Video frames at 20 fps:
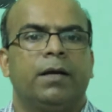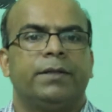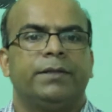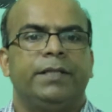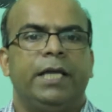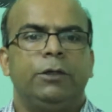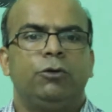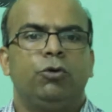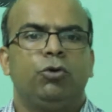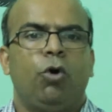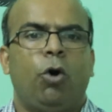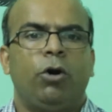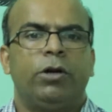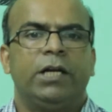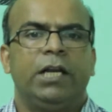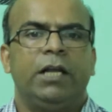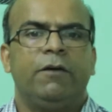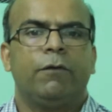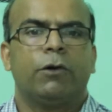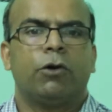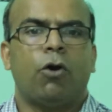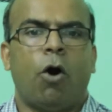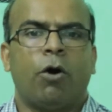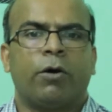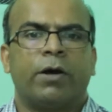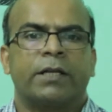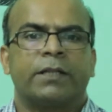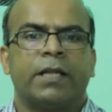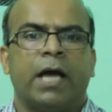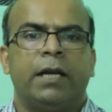They do not live
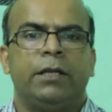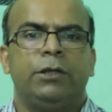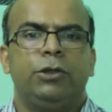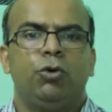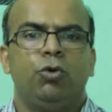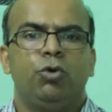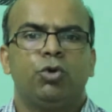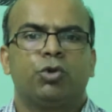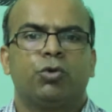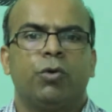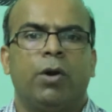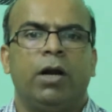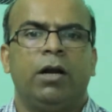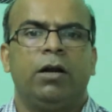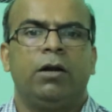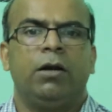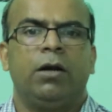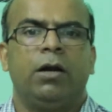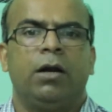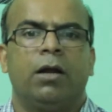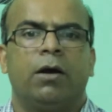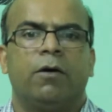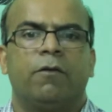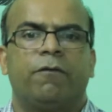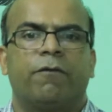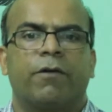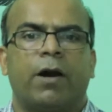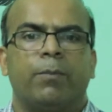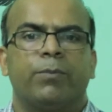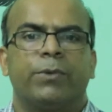longer than usual
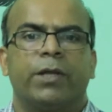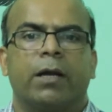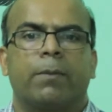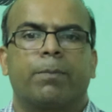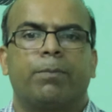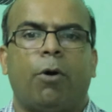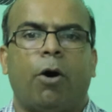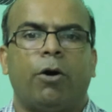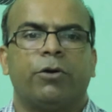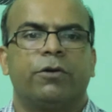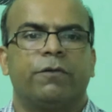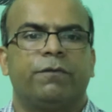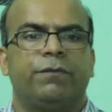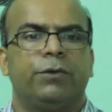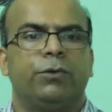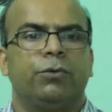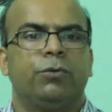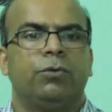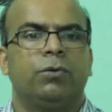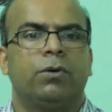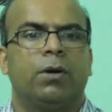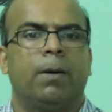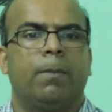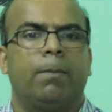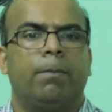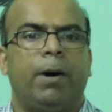from their point of view,